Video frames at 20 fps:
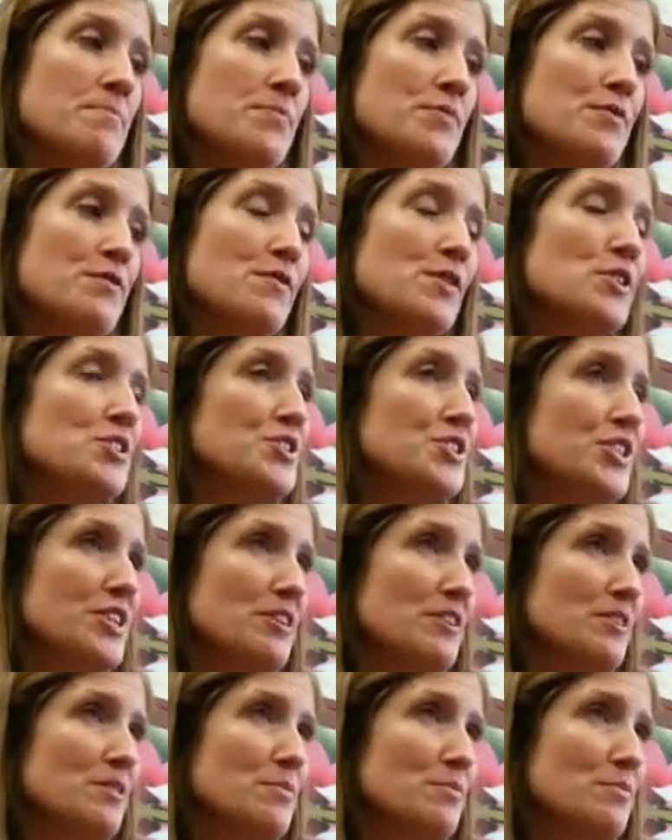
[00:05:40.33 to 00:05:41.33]
first
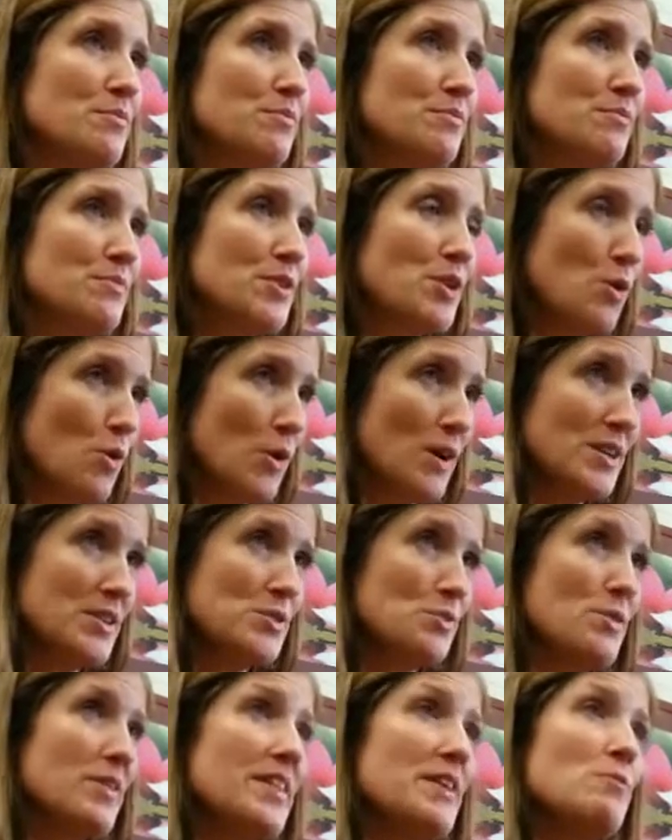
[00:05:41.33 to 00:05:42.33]
year
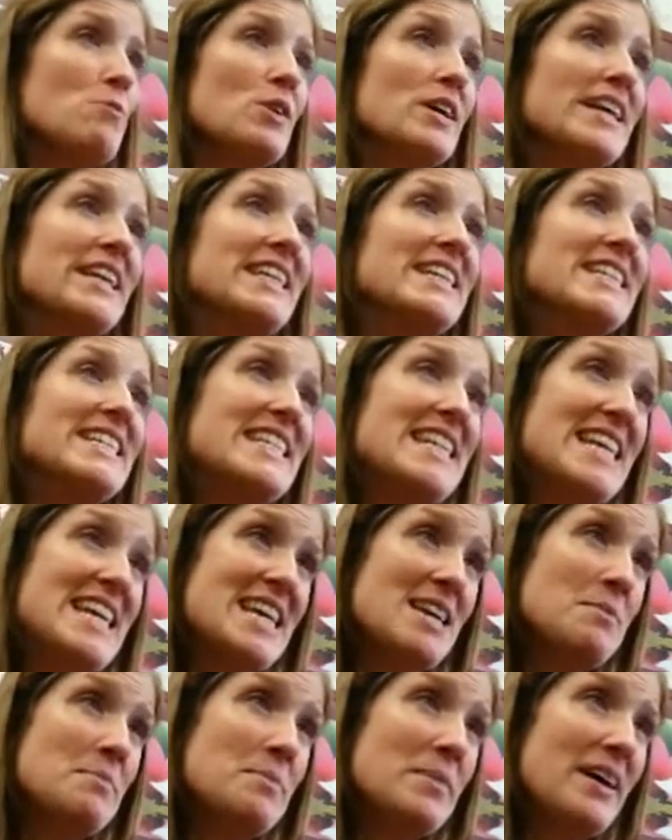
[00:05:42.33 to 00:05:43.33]
course where they work in a
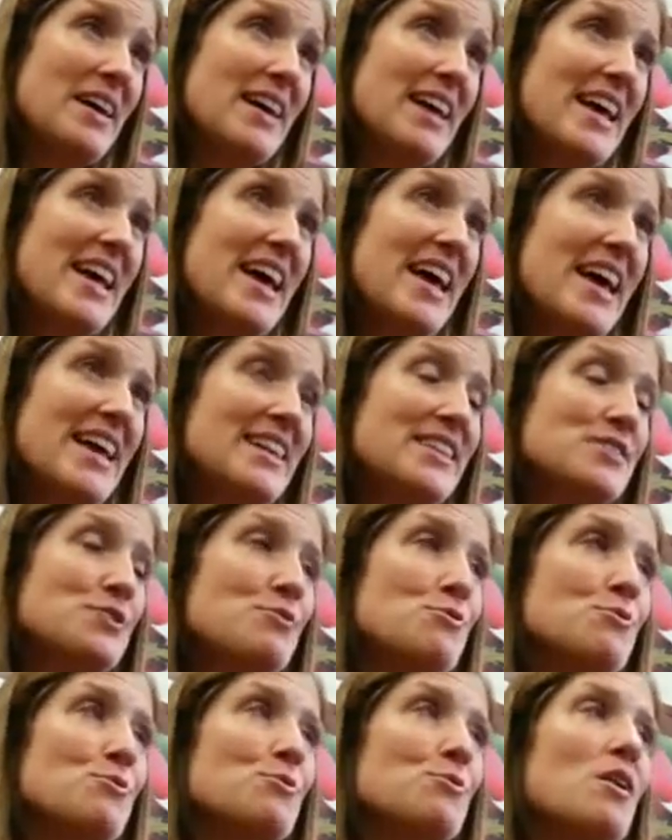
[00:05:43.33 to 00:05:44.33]
team, and it's
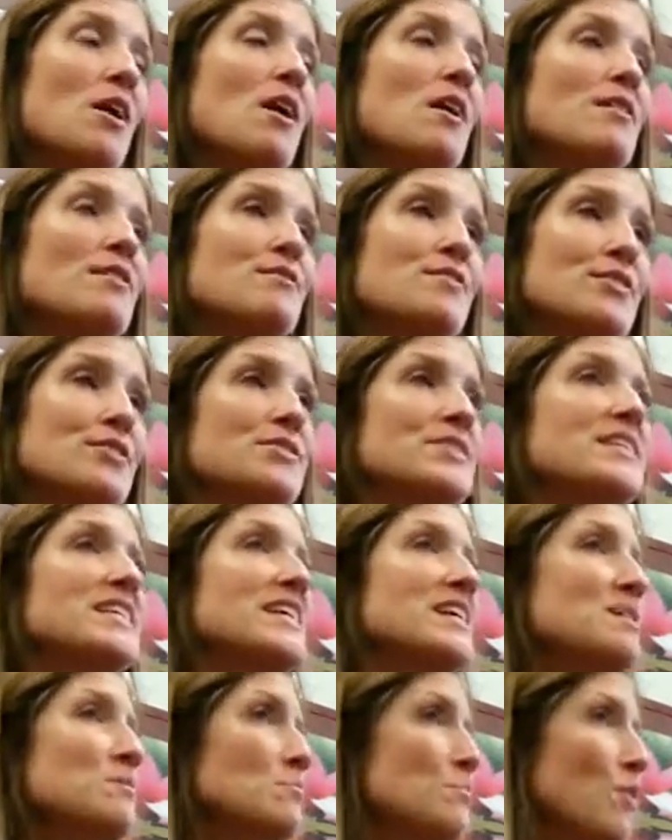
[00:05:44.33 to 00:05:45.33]
through all of their
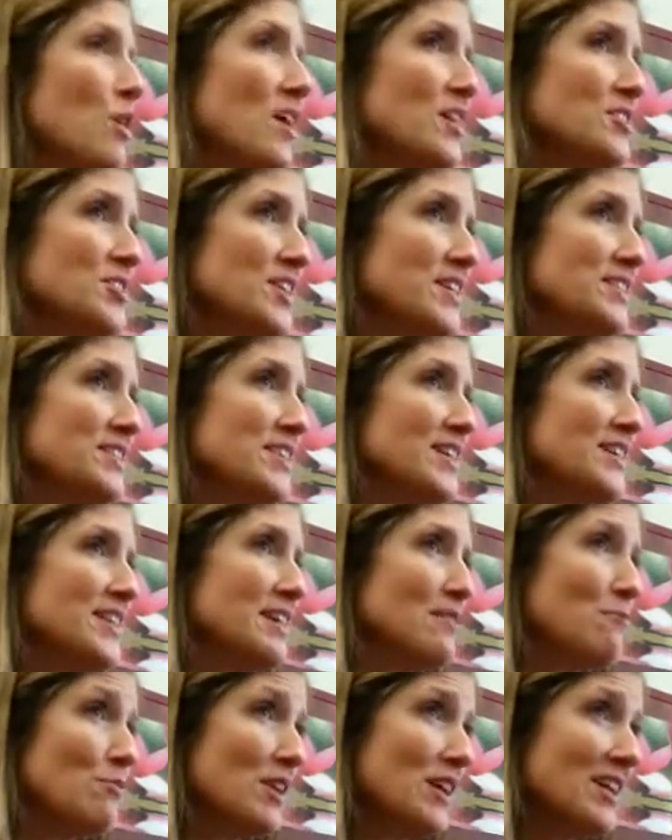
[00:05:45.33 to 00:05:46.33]
team projects that
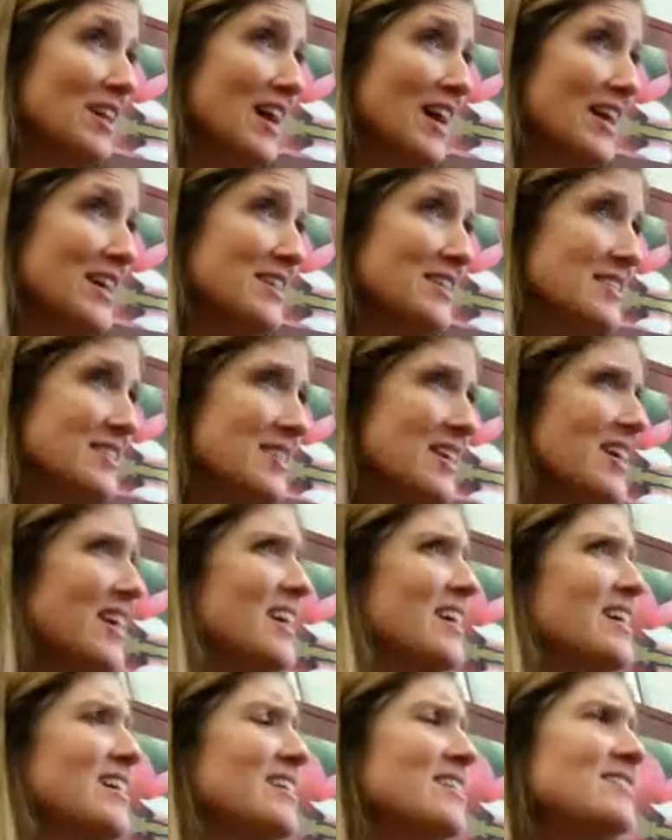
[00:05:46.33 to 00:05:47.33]
they realize,
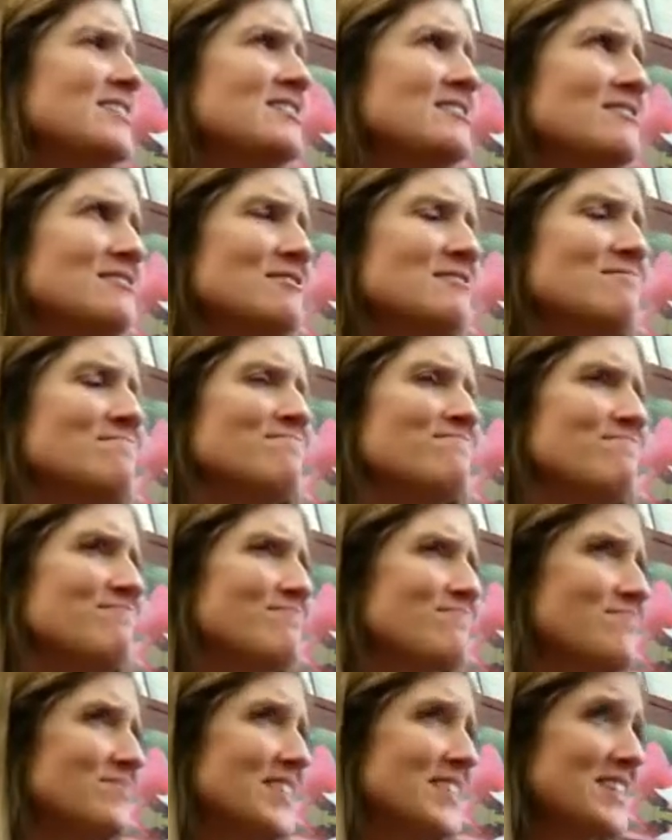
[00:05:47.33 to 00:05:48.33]
oh,
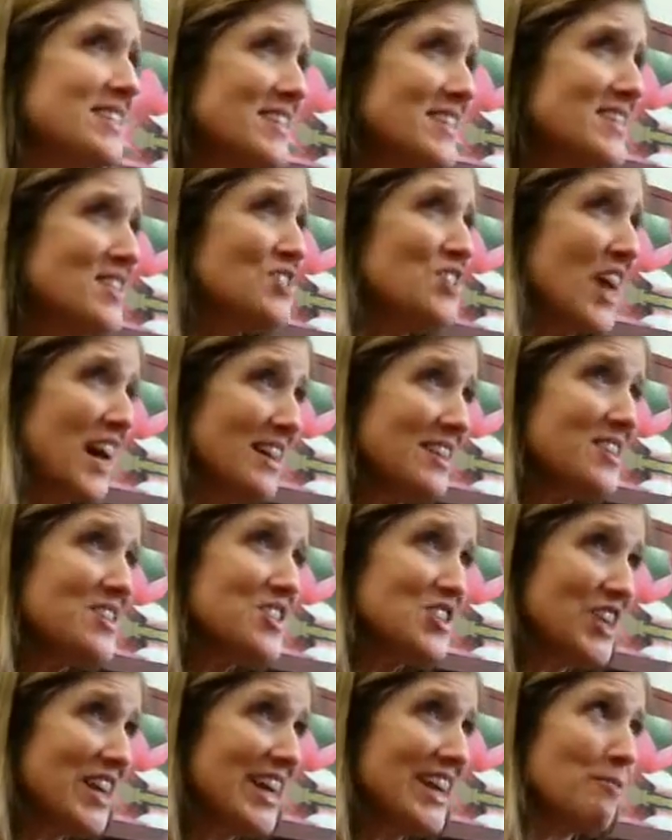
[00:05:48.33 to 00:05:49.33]
this is
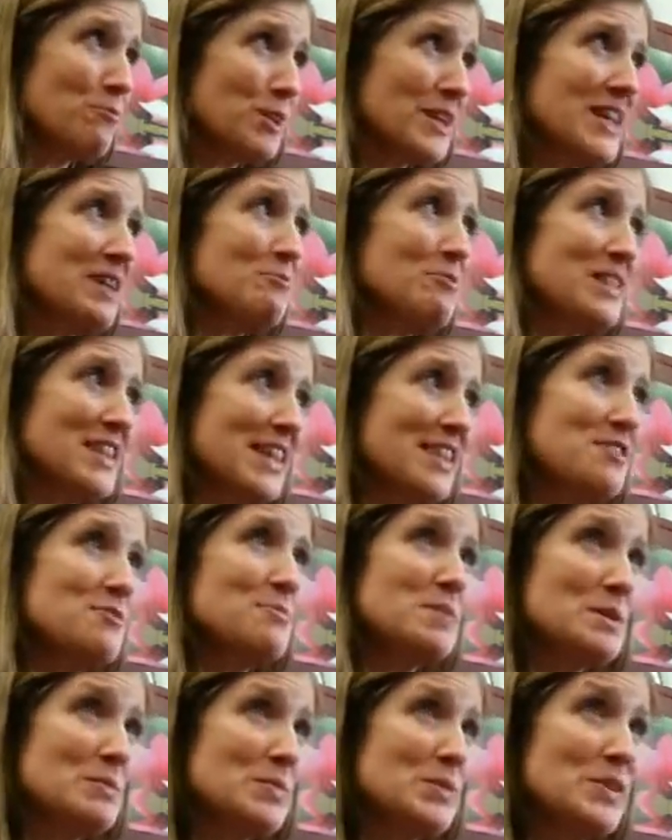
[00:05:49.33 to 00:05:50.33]
challenging working with other
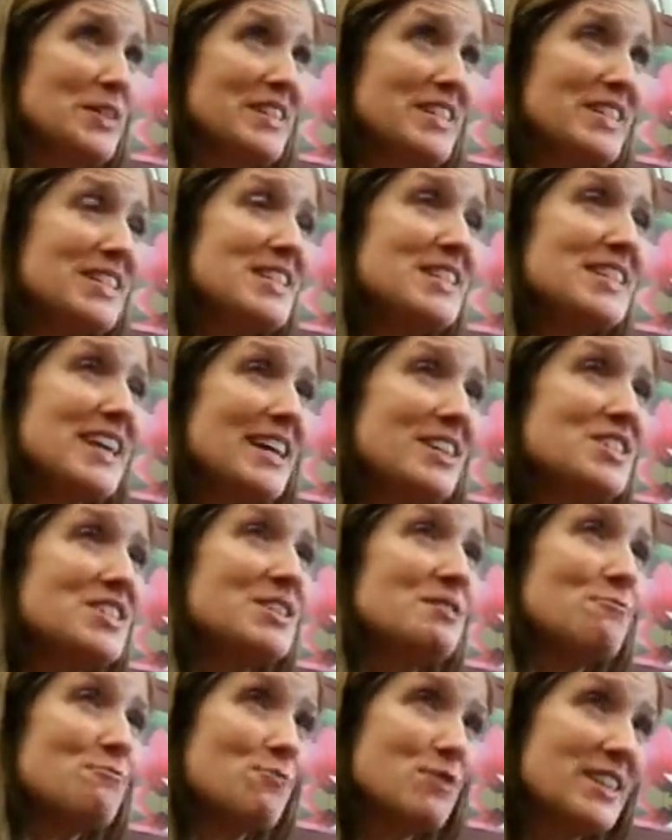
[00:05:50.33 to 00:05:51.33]
people. This is
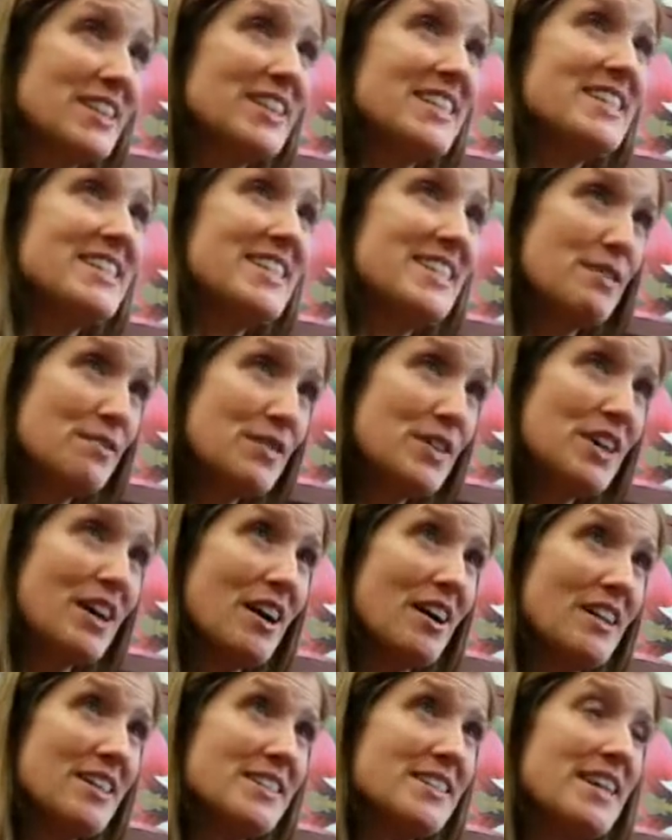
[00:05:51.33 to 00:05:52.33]
actually really
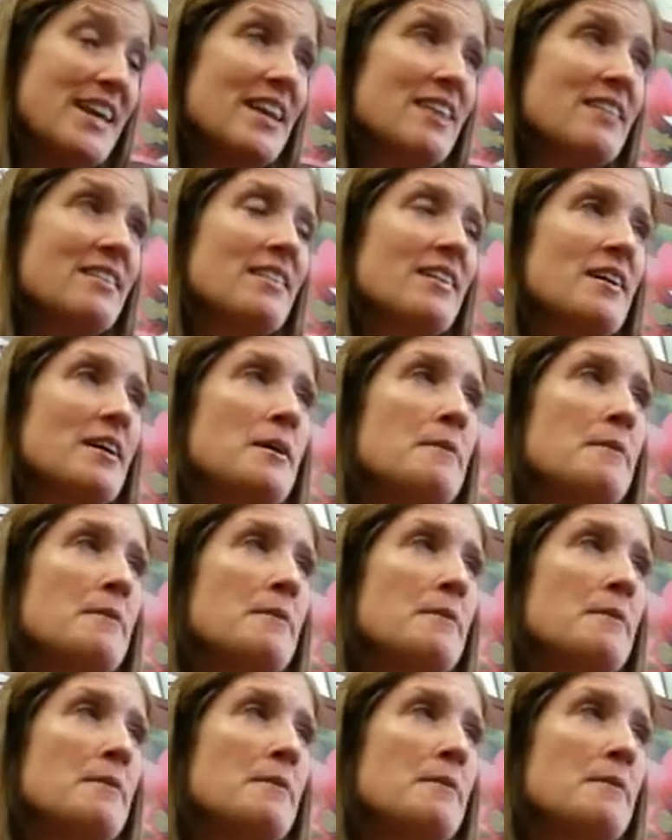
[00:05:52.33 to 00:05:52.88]
difficult. And